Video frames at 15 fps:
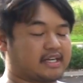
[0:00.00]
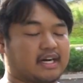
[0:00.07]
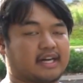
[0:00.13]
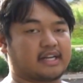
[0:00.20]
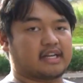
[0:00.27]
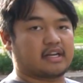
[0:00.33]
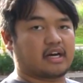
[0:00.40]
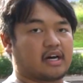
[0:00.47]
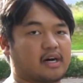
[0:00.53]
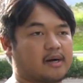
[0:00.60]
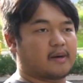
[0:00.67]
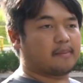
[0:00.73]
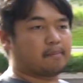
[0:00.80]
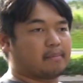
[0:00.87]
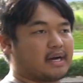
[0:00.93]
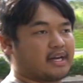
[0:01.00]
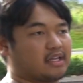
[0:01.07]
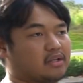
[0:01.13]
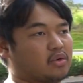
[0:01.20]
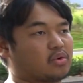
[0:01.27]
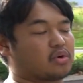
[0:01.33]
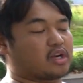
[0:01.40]
cut um, by a
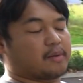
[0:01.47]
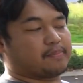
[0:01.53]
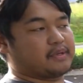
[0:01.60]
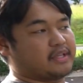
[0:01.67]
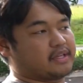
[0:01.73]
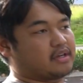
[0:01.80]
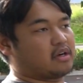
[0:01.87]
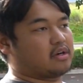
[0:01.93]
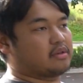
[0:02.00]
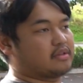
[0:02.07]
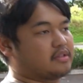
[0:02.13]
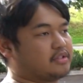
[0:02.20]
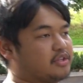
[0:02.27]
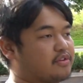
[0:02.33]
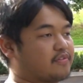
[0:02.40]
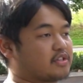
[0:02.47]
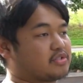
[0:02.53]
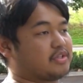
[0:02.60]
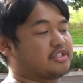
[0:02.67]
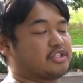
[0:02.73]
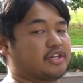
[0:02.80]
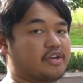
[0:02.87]
local company called Universal
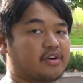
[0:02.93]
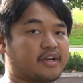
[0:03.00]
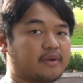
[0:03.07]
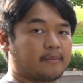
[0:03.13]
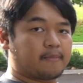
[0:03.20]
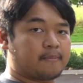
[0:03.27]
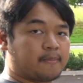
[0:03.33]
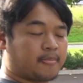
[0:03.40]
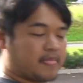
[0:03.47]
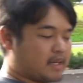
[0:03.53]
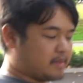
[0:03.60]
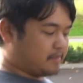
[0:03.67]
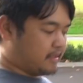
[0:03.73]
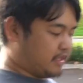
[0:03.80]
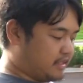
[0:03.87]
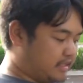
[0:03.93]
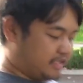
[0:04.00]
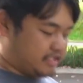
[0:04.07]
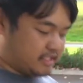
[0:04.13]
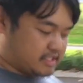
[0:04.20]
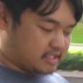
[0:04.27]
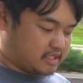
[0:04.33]
Engineering, mm. but they
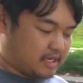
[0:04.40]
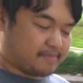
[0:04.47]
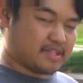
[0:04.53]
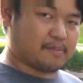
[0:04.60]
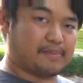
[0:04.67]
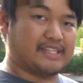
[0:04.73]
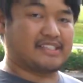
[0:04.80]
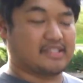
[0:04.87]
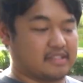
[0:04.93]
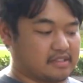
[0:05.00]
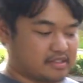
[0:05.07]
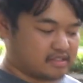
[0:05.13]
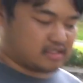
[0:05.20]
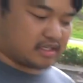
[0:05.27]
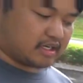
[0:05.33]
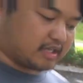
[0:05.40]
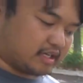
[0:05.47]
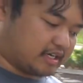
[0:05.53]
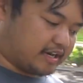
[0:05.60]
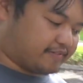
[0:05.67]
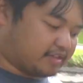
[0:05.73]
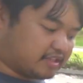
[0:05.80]
just cut me the pieces. Uh,
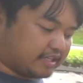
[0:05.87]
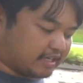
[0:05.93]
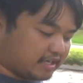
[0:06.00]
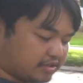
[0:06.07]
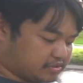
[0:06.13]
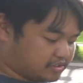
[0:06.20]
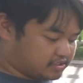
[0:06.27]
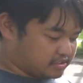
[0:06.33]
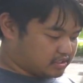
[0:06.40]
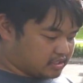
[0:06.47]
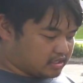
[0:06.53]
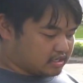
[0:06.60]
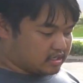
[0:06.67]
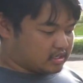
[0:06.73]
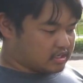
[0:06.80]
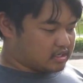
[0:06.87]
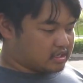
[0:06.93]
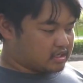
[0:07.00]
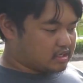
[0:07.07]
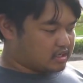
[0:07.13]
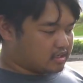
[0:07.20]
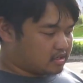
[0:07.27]
everything else,
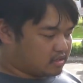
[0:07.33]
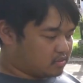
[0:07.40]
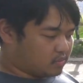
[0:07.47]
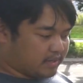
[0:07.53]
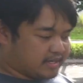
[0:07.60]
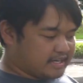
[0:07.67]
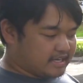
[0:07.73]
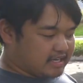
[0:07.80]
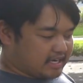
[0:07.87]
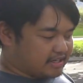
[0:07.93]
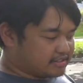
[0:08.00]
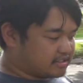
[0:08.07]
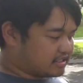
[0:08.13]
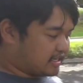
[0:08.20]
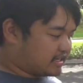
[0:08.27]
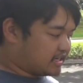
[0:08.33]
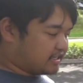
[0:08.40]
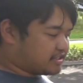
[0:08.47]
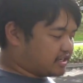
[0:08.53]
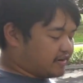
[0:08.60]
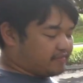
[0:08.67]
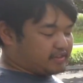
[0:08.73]
one day I was like, I
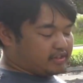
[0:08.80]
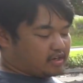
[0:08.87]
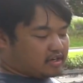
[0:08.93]
took everything